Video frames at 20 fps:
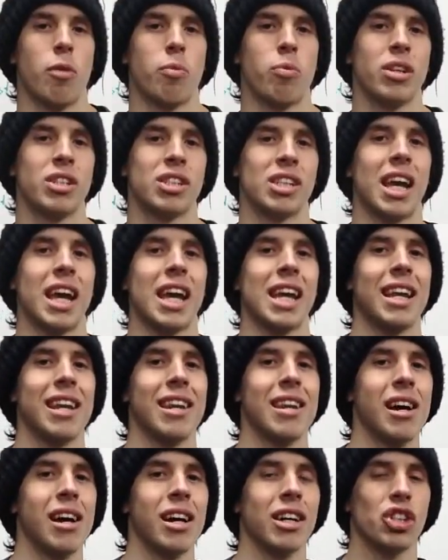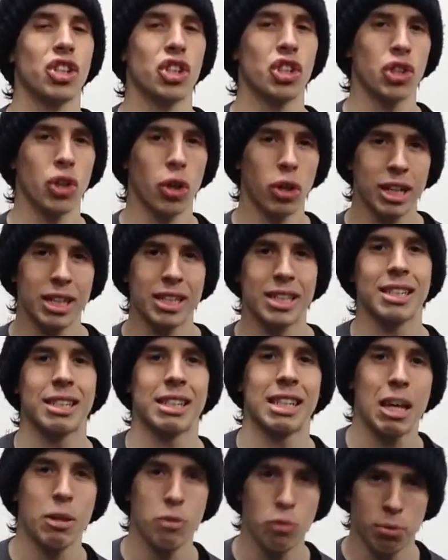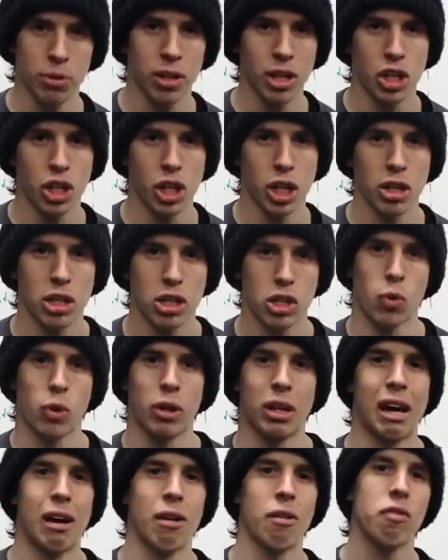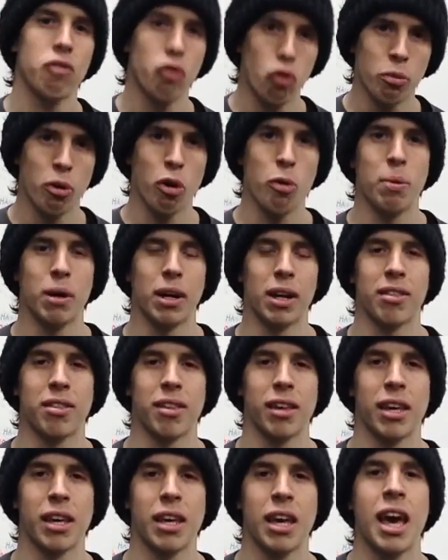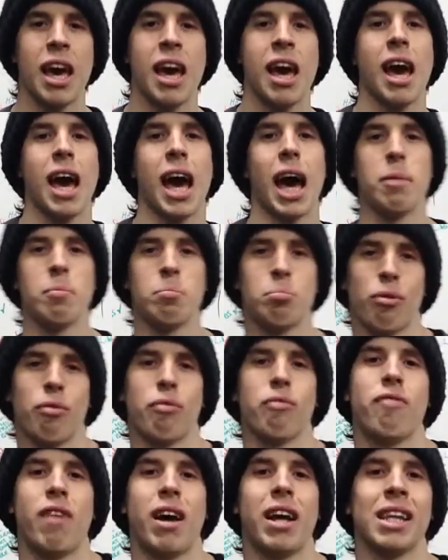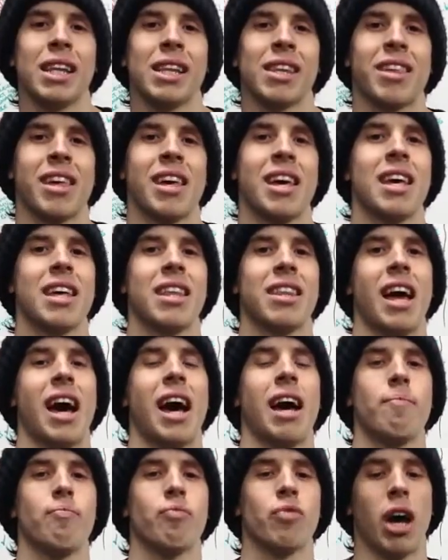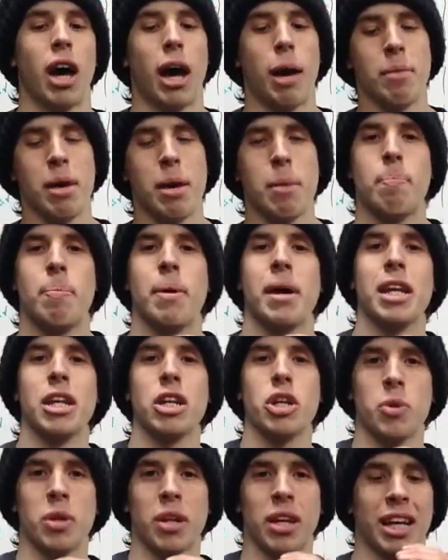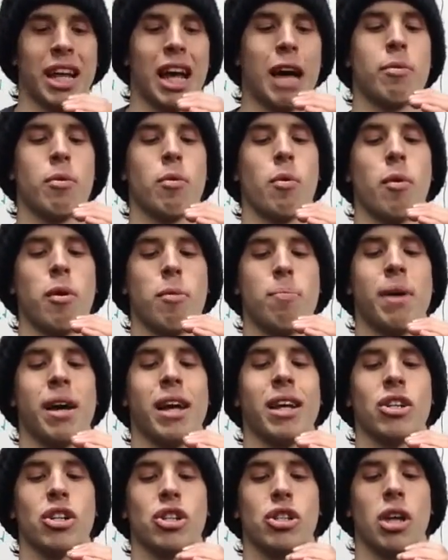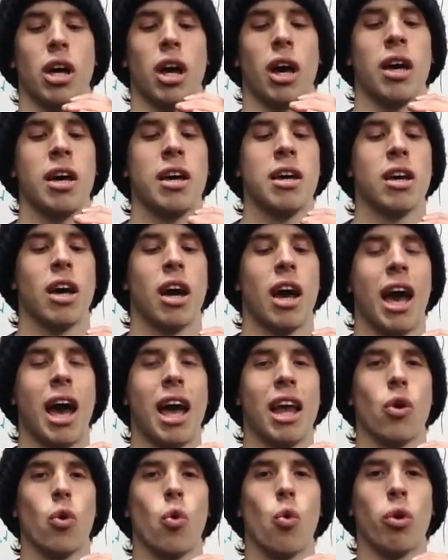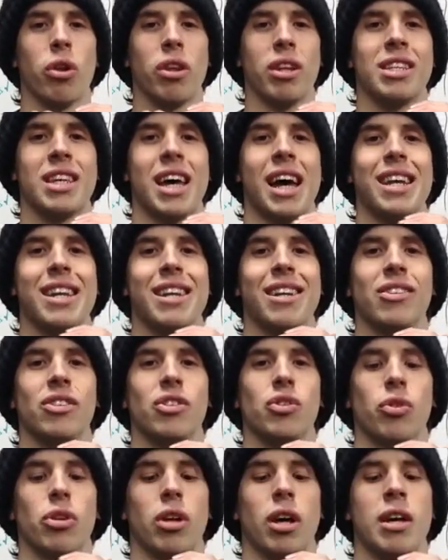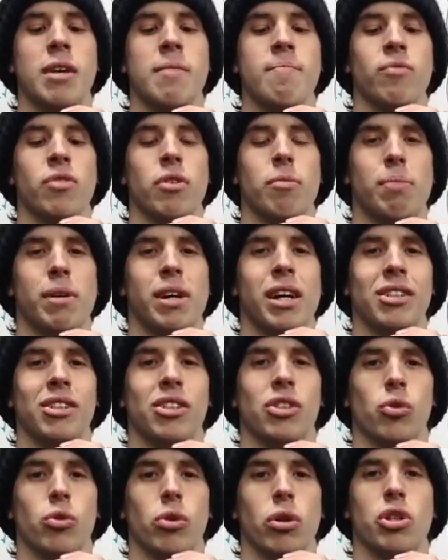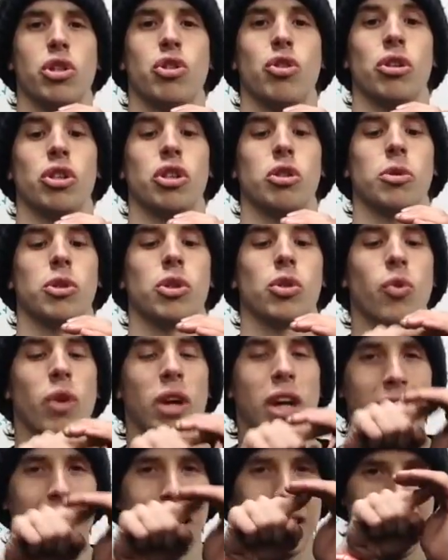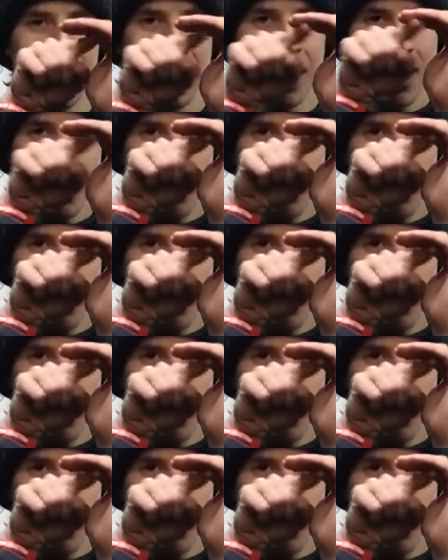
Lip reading: upwards in a nice, solid, stable position to allow full mobility and prevent that impingement that can happen when we pinch and all of the tendons or the bursae, all those structures between